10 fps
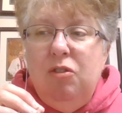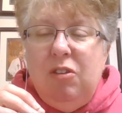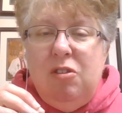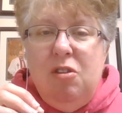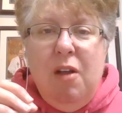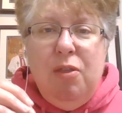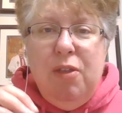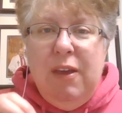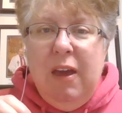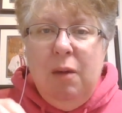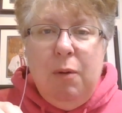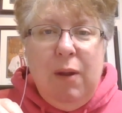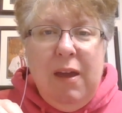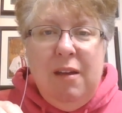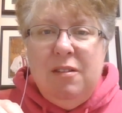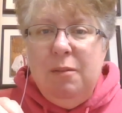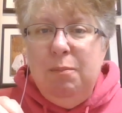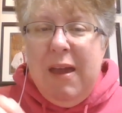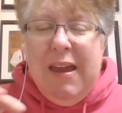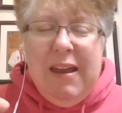just not thinking about aches
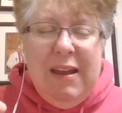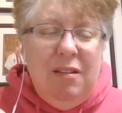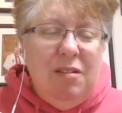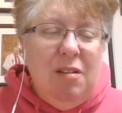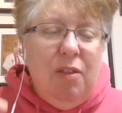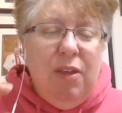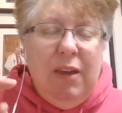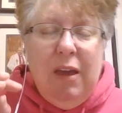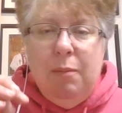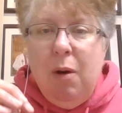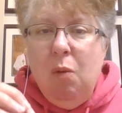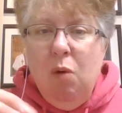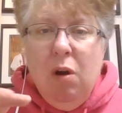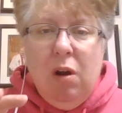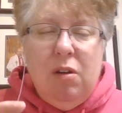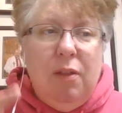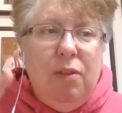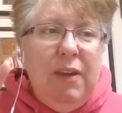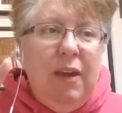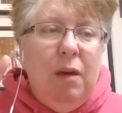and pains, not thinking about work,
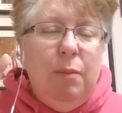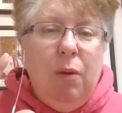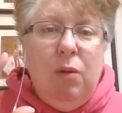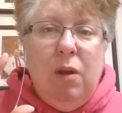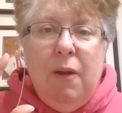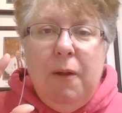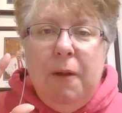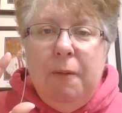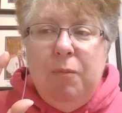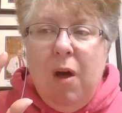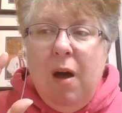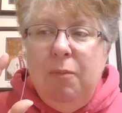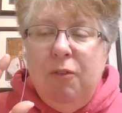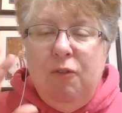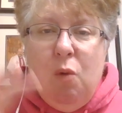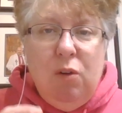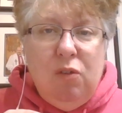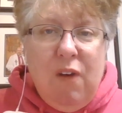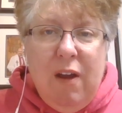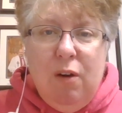not thinking about the
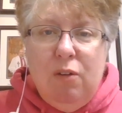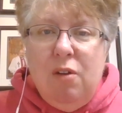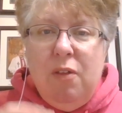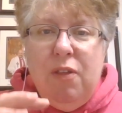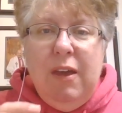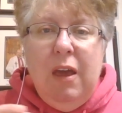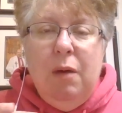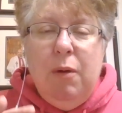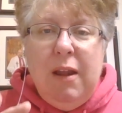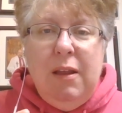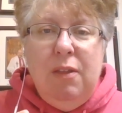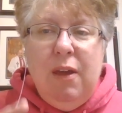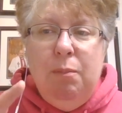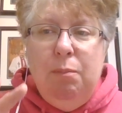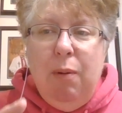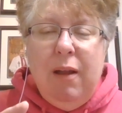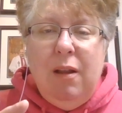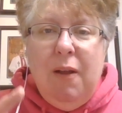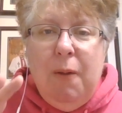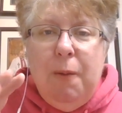forest fires, not thinking about anything
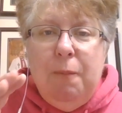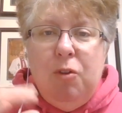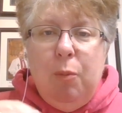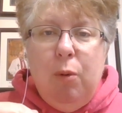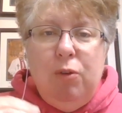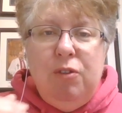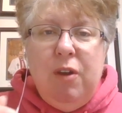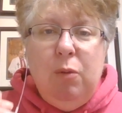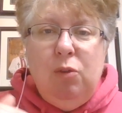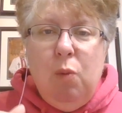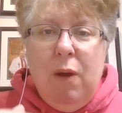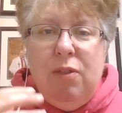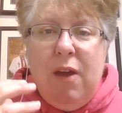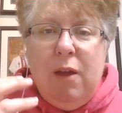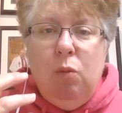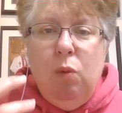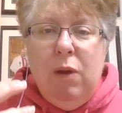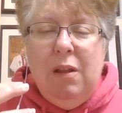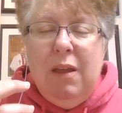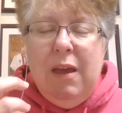but the person I was with and
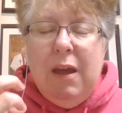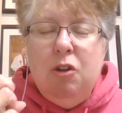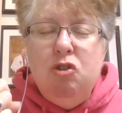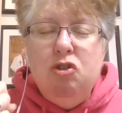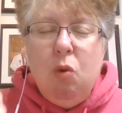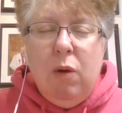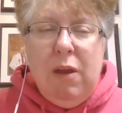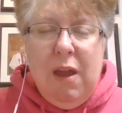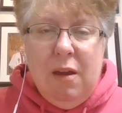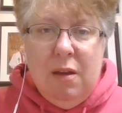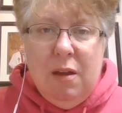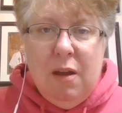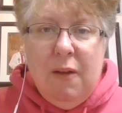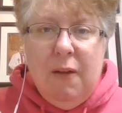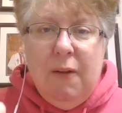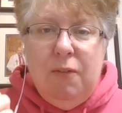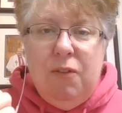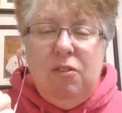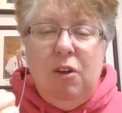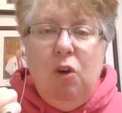really enjoying
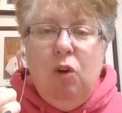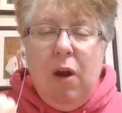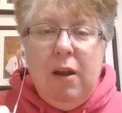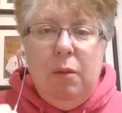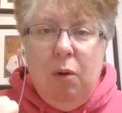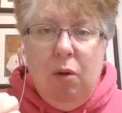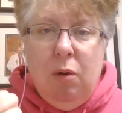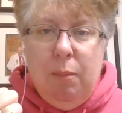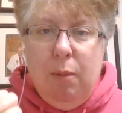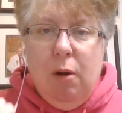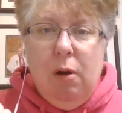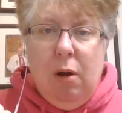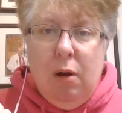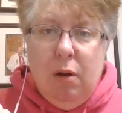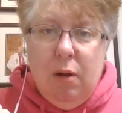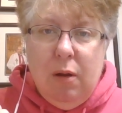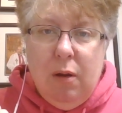this incredible burger,